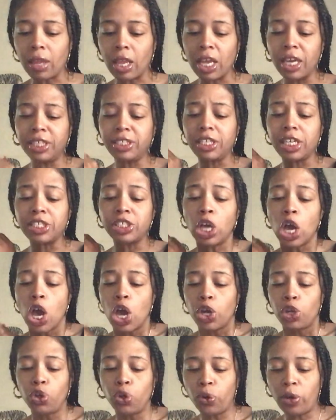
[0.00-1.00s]
He says,
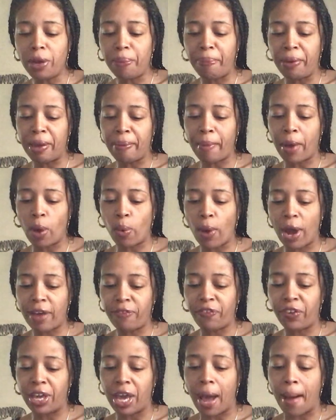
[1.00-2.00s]
you could be my
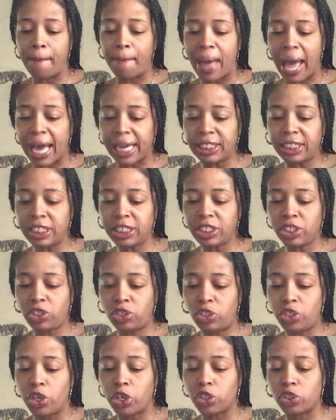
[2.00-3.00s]
wifey. Imagine
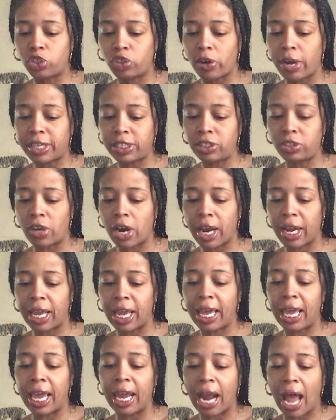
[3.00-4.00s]
you're dress
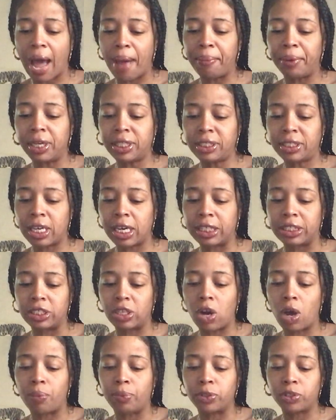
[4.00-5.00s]
dragging and I'm in a tux
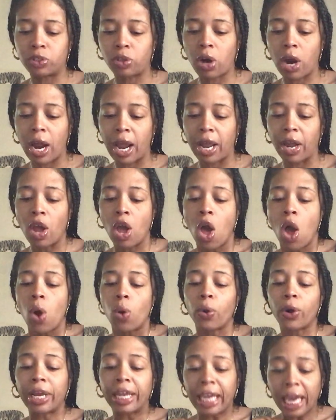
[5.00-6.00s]
and almost crying.
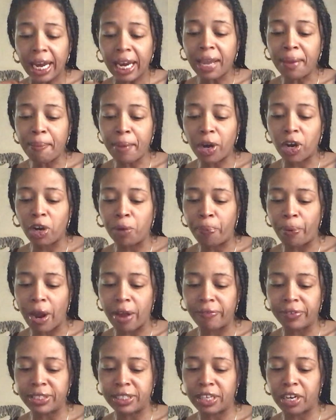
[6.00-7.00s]
We're getting married,
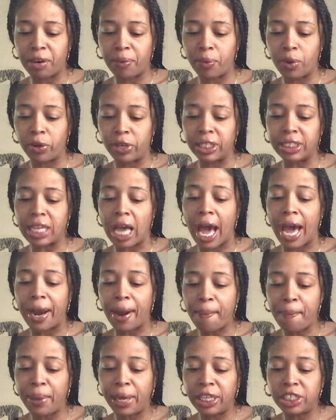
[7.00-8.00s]
private ceremonies on
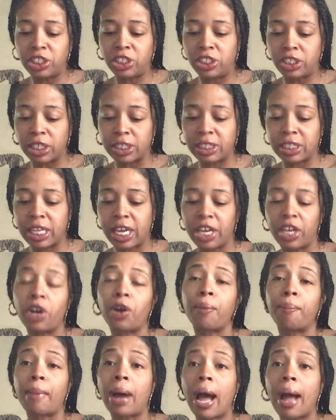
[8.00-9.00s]
a beach, just like
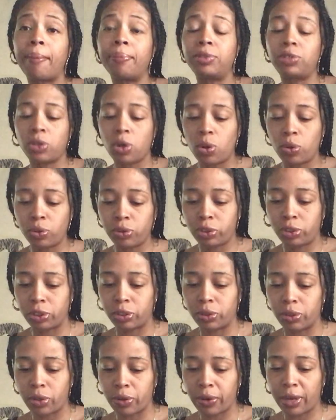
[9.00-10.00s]
your mom told
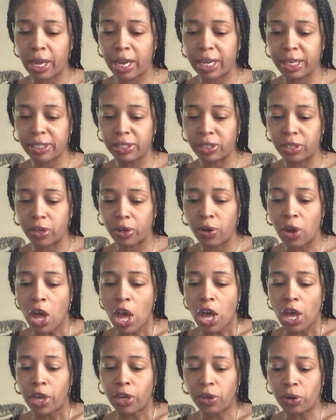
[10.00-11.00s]
you. Okay. So,
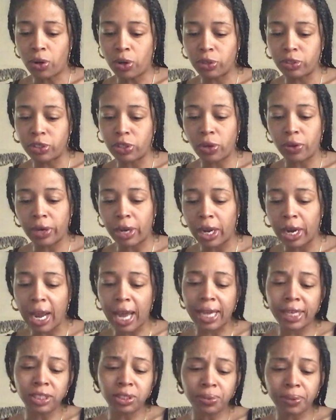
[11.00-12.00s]
you know, slow down.
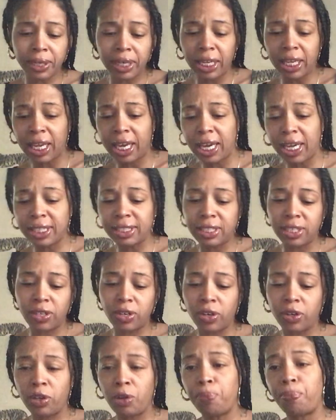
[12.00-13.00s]
I just want to get to
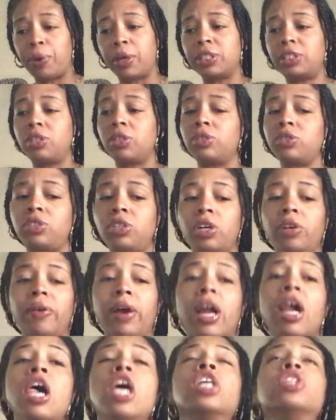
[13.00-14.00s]
know you, but don't turn
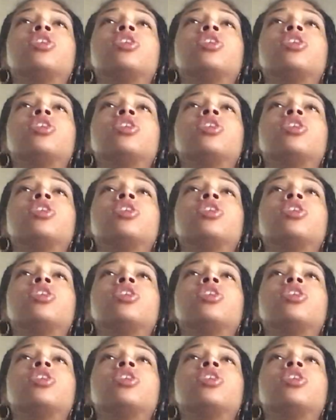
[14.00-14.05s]
around.